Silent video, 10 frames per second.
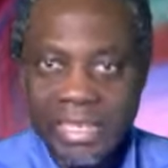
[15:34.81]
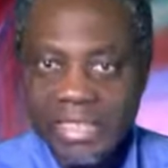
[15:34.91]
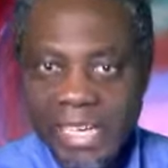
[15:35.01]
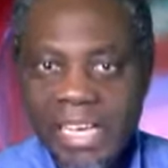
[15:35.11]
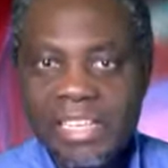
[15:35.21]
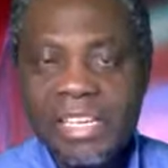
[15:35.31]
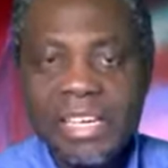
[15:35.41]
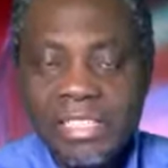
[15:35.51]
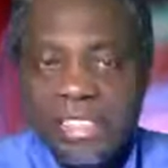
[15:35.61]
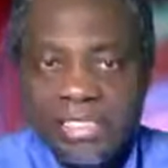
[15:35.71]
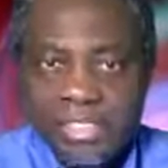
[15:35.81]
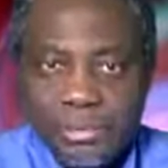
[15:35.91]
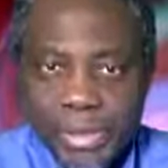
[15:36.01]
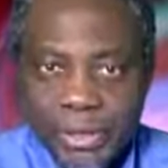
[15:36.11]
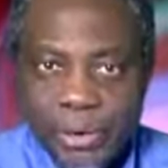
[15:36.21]
Again, this is
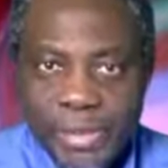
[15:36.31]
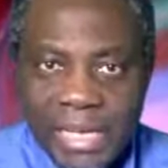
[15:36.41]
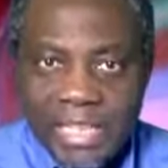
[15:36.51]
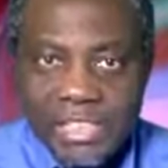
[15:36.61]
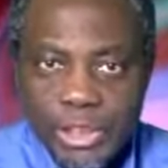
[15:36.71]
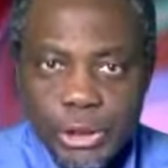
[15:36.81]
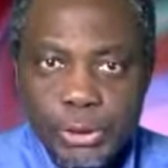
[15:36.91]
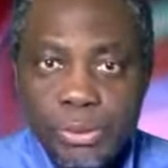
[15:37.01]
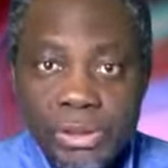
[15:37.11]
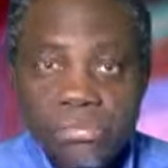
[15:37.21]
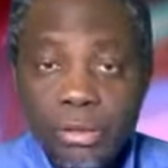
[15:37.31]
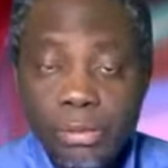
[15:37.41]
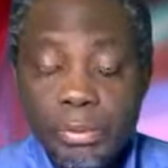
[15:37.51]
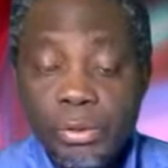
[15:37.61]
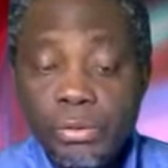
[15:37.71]
becoming an issue in
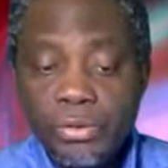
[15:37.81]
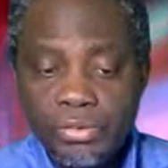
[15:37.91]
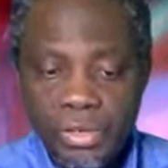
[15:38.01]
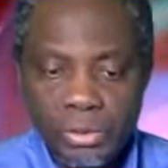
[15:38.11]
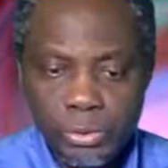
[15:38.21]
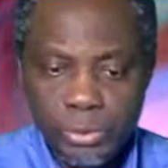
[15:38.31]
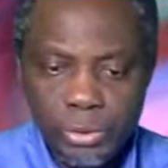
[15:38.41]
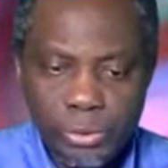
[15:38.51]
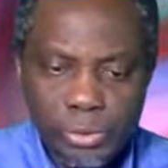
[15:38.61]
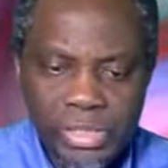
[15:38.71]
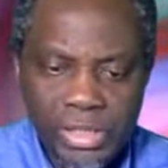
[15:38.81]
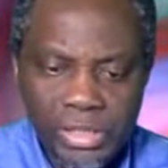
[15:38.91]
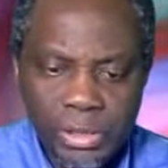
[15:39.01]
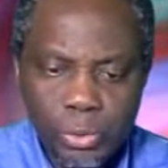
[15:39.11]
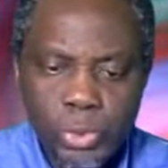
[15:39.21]
developing countries. You know
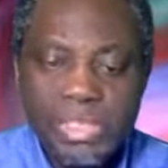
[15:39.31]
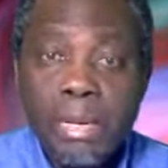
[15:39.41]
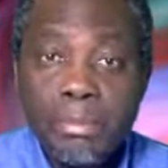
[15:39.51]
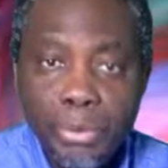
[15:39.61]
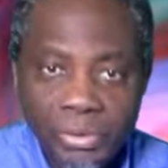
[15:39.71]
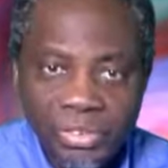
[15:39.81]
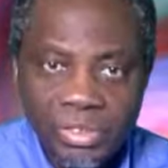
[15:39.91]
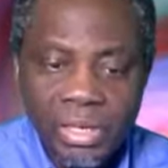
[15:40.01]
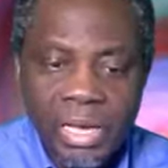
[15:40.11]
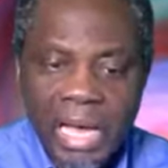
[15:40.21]
the Ouija boards.